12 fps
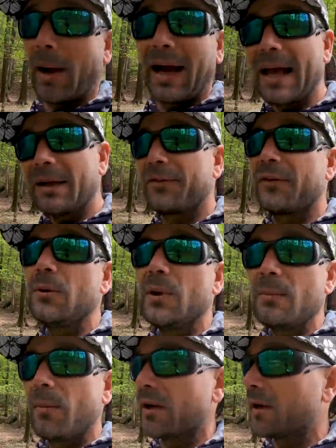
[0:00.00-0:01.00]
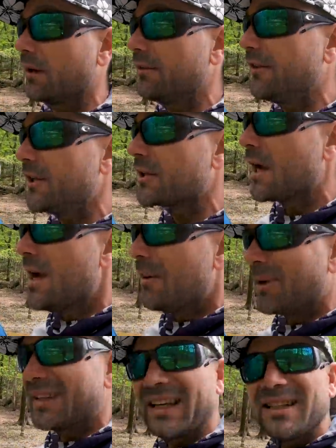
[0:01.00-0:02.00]
I had a few eat my gunfish,
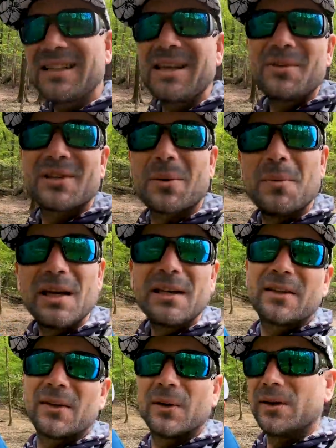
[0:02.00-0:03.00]
but they didn't seem as committed to